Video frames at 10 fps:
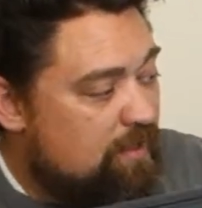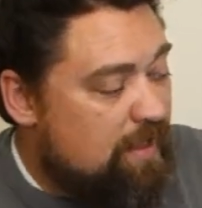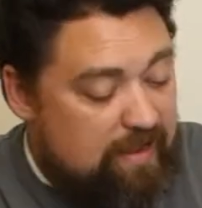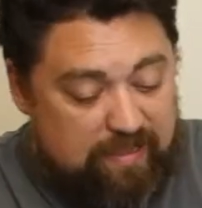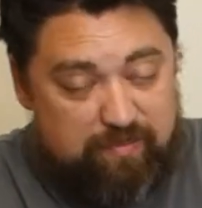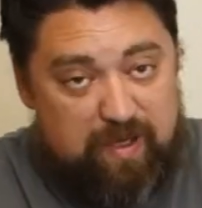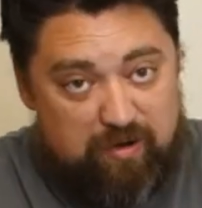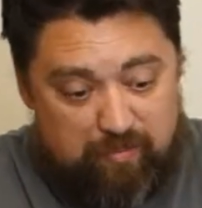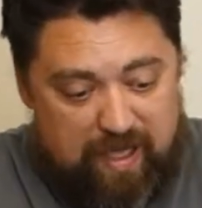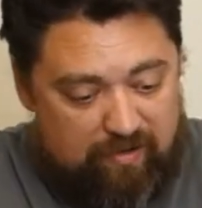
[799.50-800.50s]
and gets
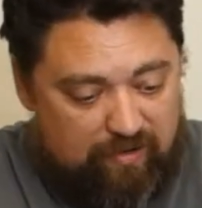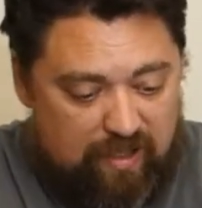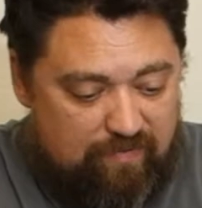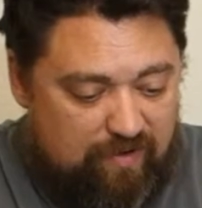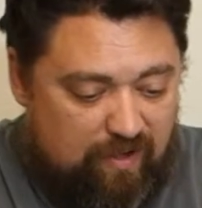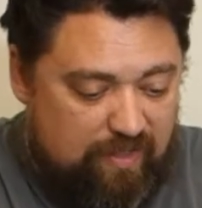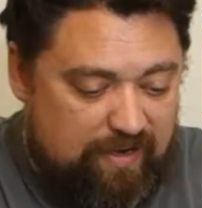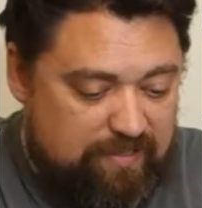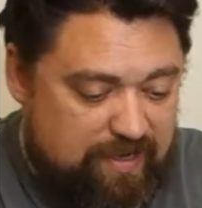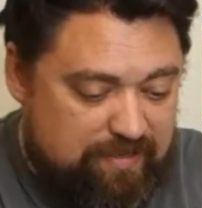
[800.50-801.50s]
better battery life and all
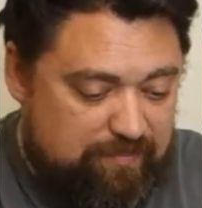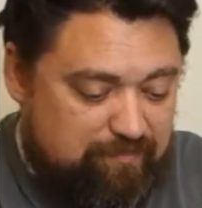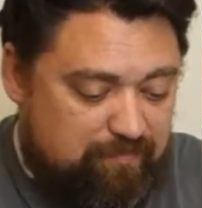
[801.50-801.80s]
that jazz.